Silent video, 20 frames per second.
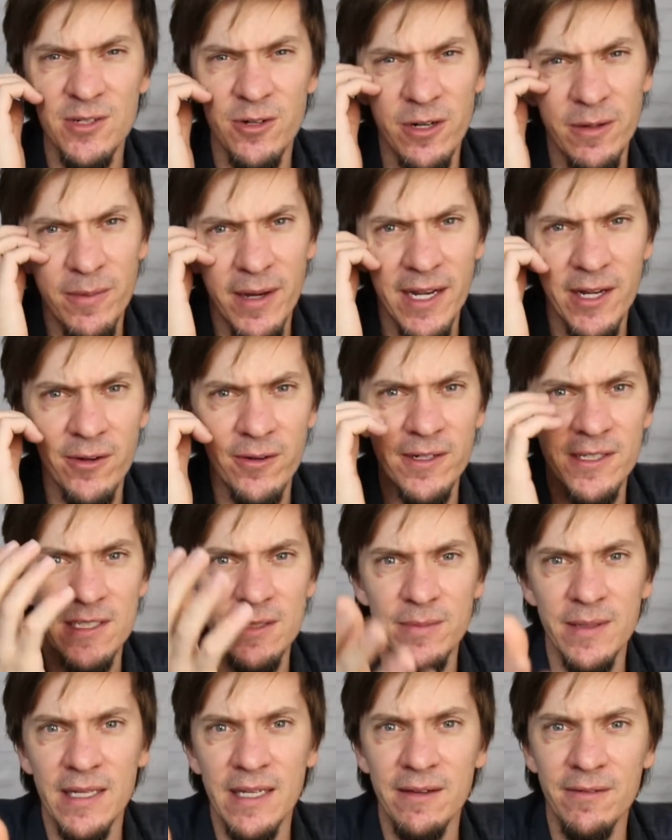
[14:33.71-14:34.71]
Or am I going
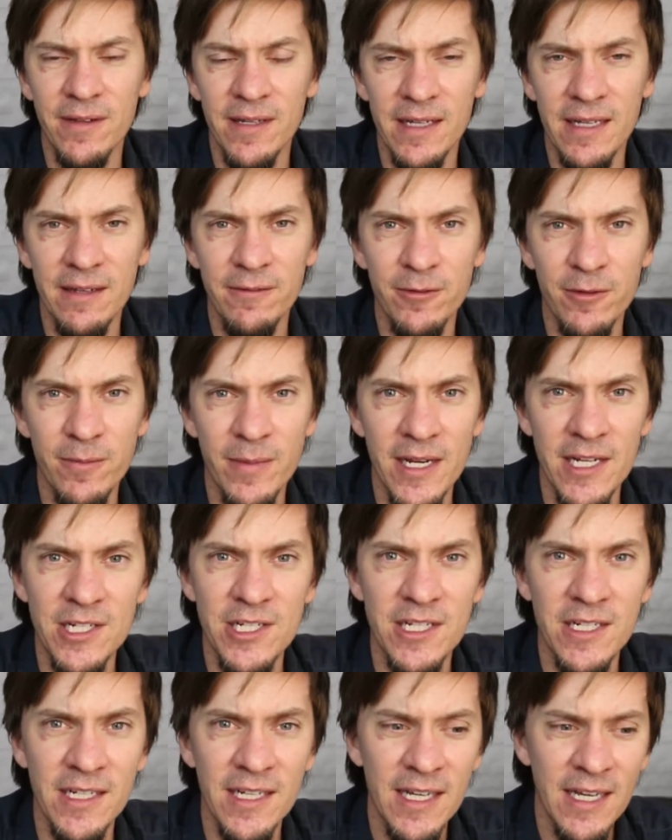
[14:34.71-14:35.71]
to be giving
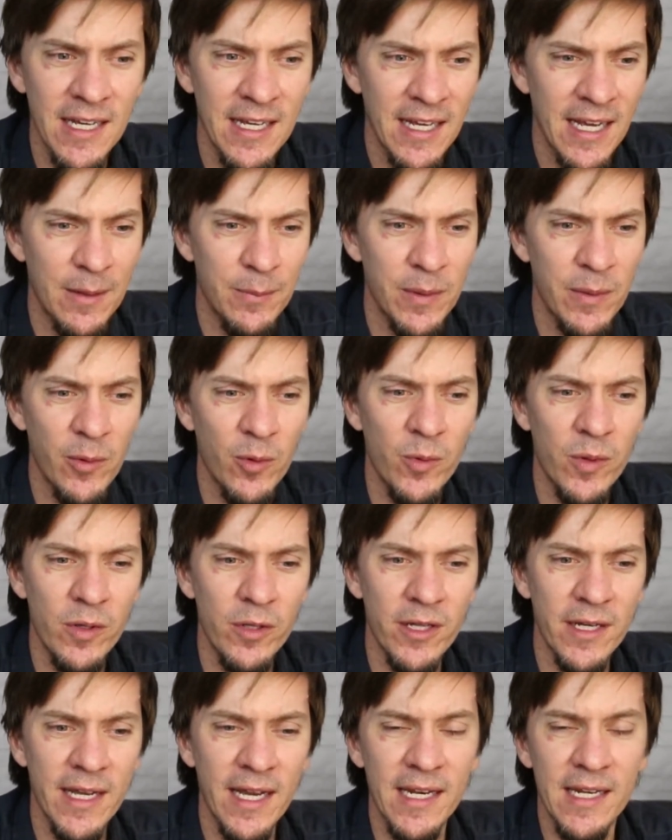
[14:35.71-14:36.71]
information and people will
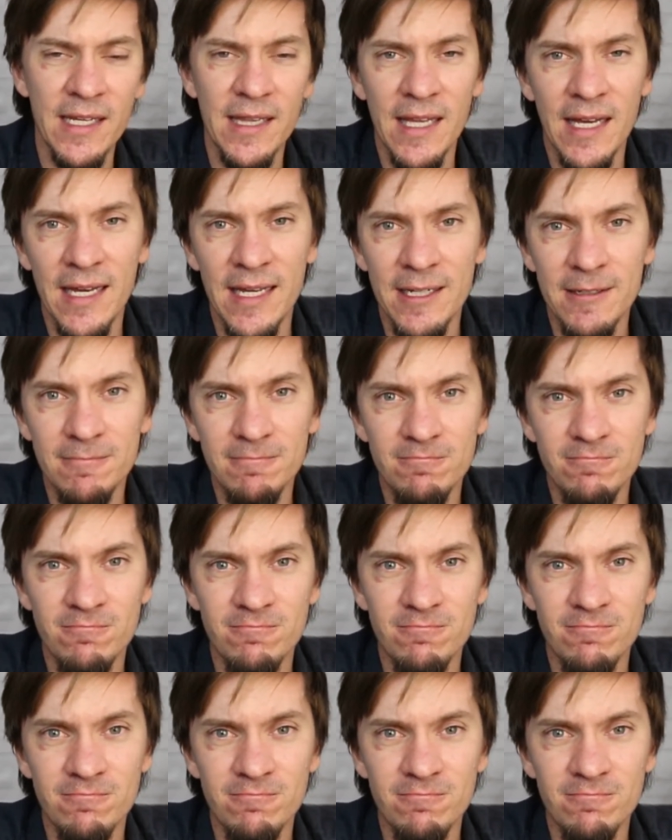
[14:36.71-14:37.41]
look at it like,